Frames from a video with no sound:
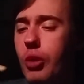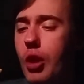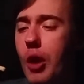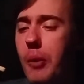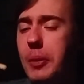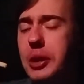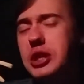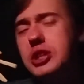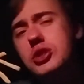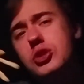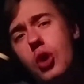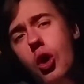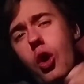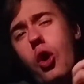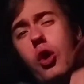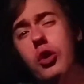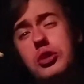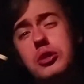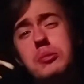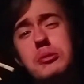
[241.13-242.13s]
Which is
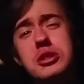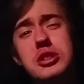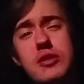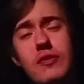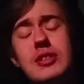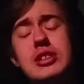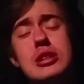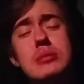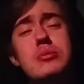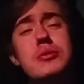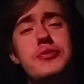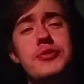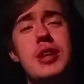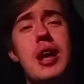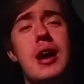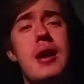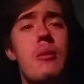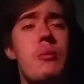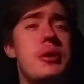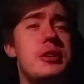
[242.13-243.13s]
odd, because there is some of
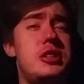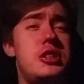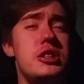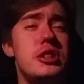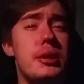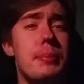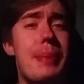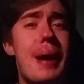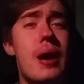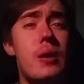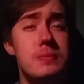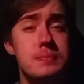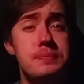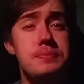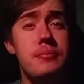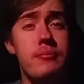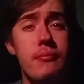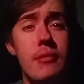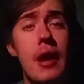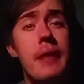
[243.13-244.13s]
night, which is about
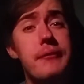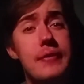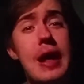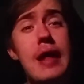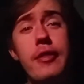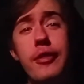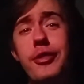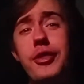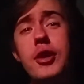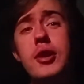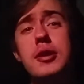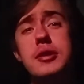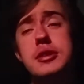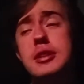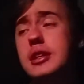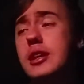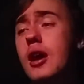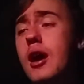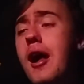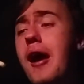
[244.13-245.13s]

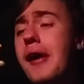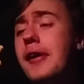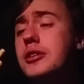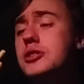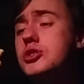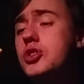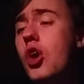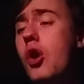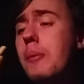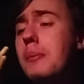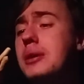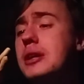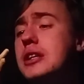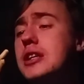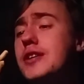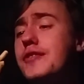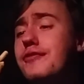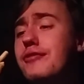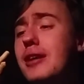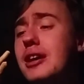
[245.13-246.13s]
10:30. Normally
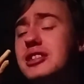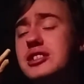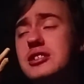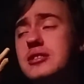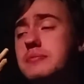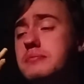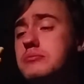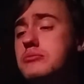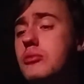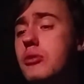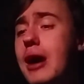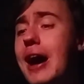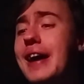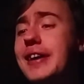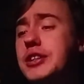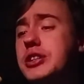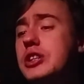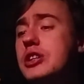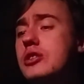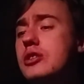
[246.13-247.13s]
the fries are
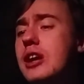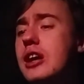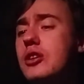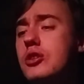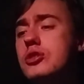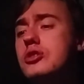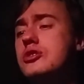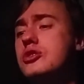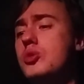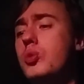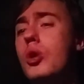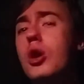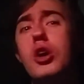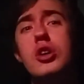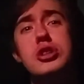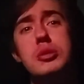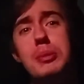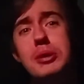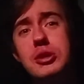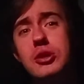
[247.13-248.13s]
actually like cooked to
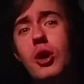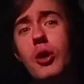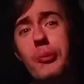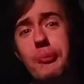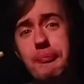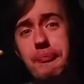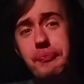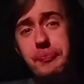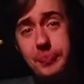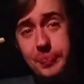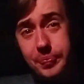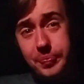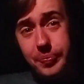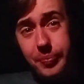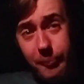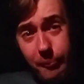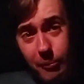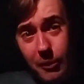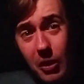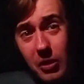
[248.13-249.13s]
order, but no.
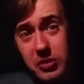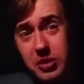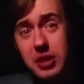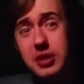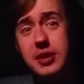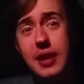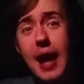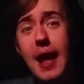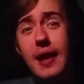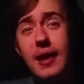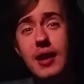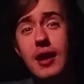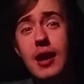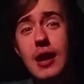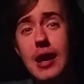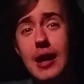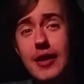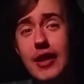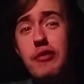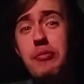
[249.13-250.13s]
Today,
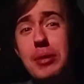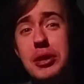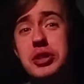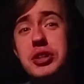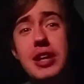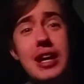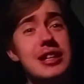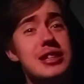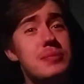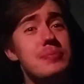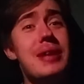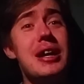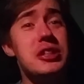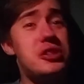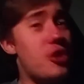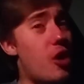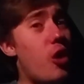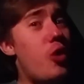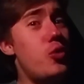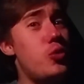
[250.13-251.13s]
they've managed to get some
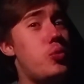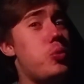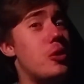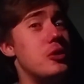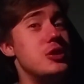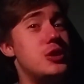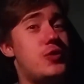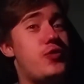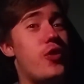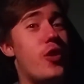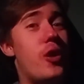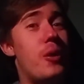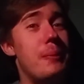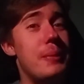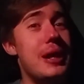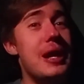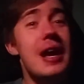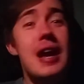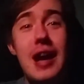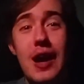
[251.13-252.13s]
nice old ones for
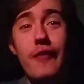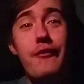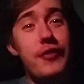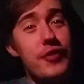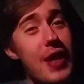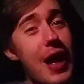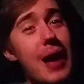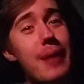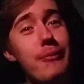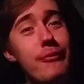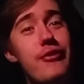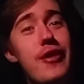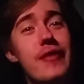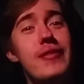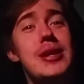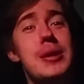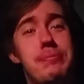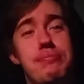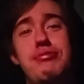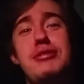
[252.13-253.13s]
me, and for that I'm
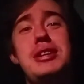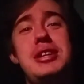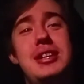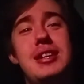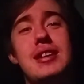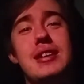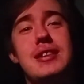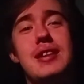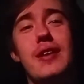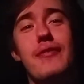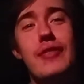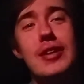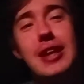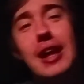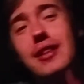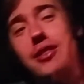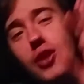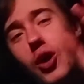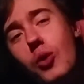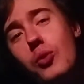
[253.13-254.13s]
very appreciative. And
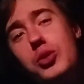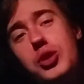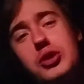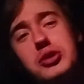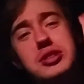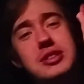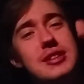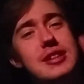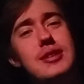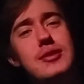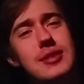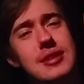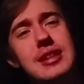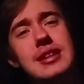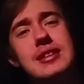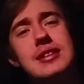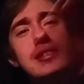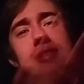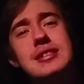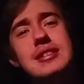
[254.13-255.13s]
I know you
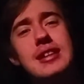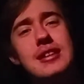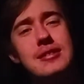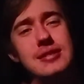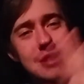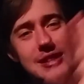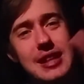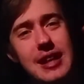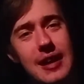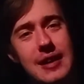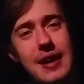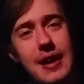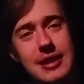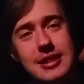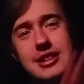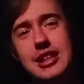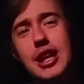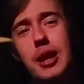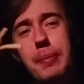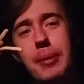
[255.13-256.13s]
think this is
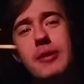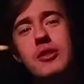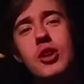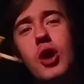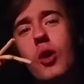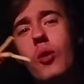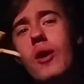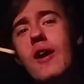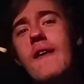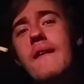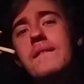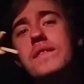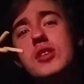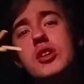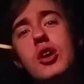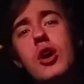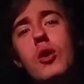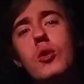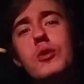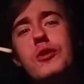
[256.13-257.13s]
sarcastic, but no.
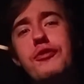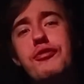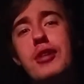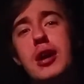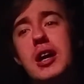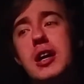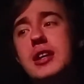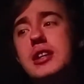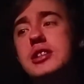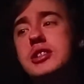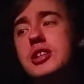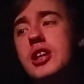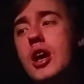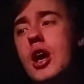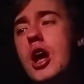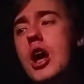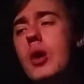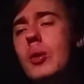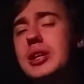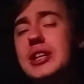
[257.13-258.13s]
Cold fries,
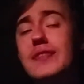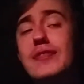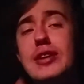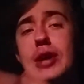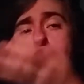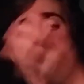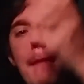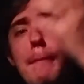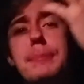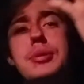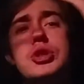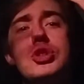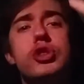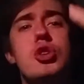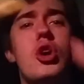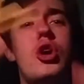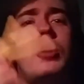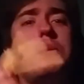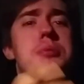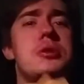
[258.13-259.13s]
which have
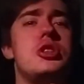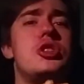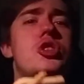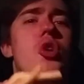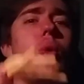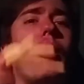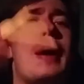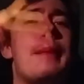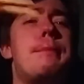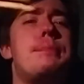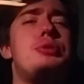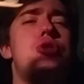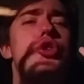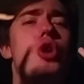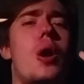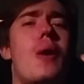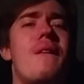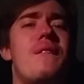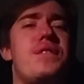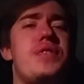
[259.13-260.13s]
absorbed the salt,
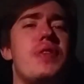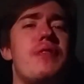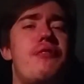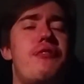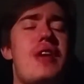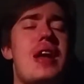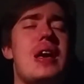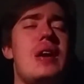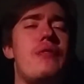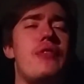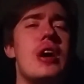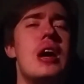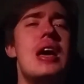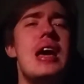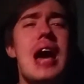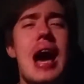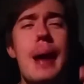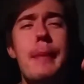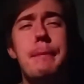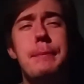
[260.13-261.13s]
absorbed the flavour,
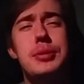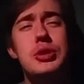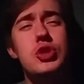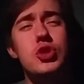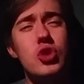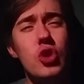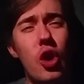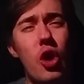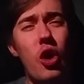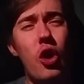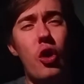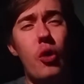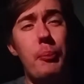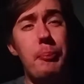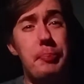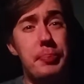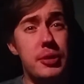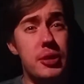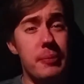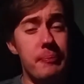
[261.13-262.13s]

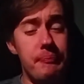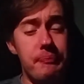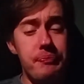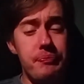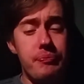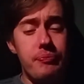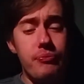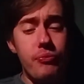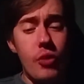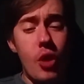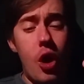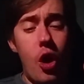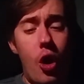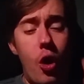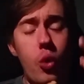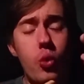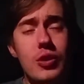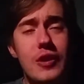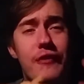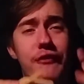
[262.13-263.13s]
absorbed
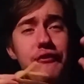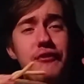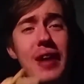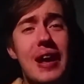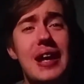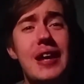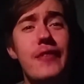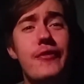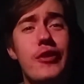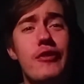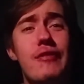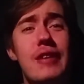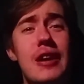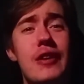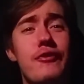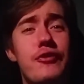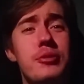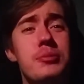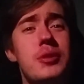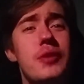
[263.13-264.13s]
all the
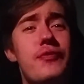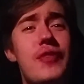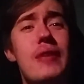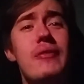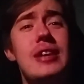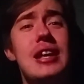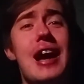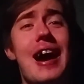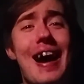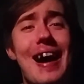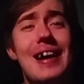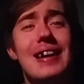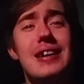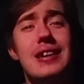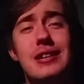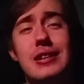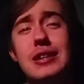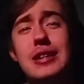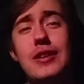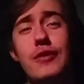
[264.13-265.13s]
flavouring from the very
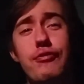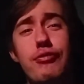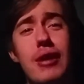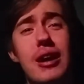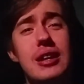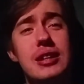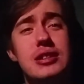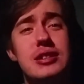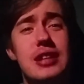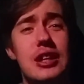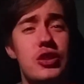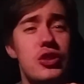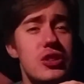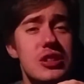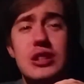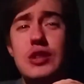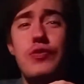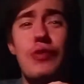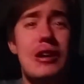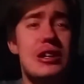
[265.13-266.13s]
unclean fry station.
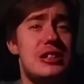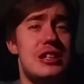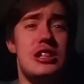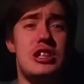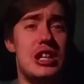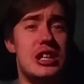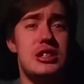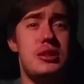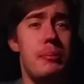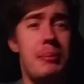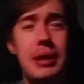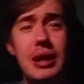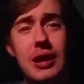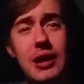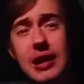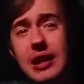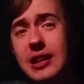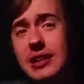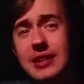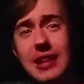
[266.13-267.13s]
This fry station hasn't been
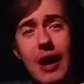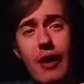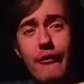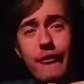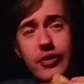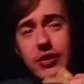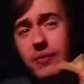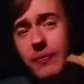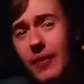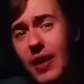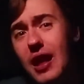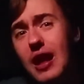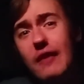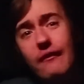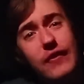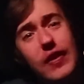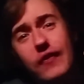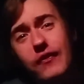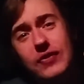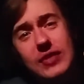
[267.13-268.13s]
cleaned now for
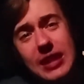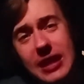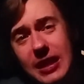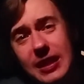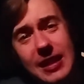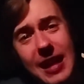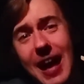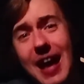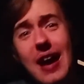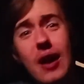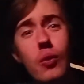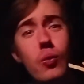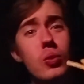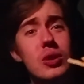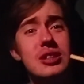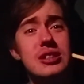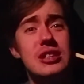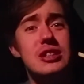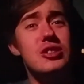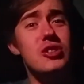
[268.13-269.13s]
15
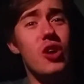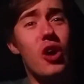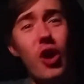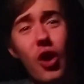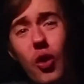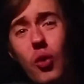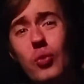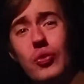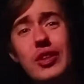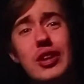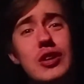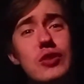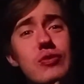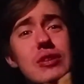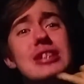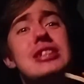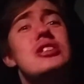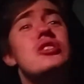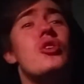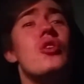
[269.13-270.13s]
hours. It's got all the
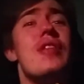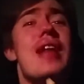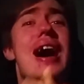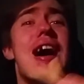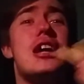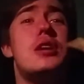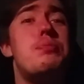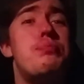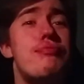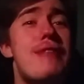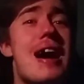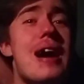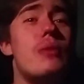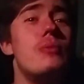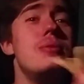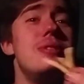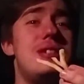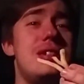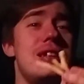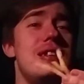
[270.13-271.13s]
grease, it's got the hash
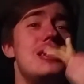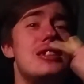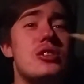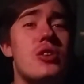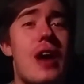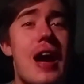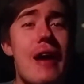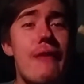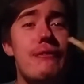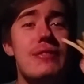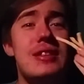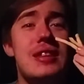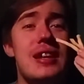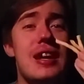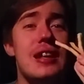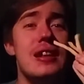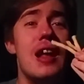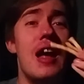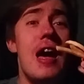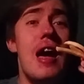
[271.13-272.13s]
browns in, it's got everything
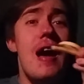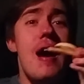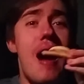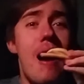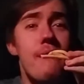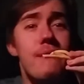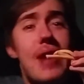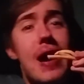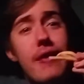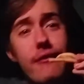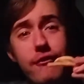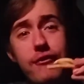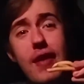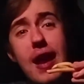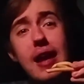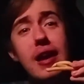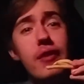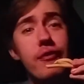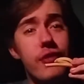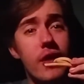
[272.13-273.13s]
in. And that
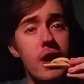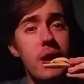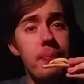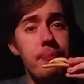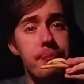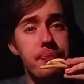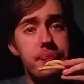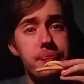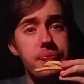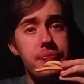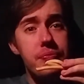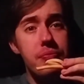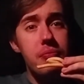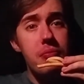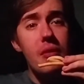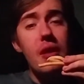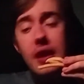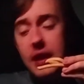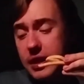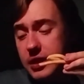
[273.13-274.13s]
flavour
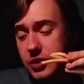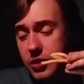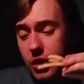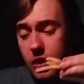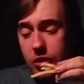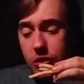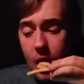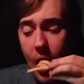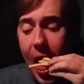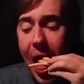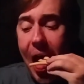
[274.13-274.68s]
is good.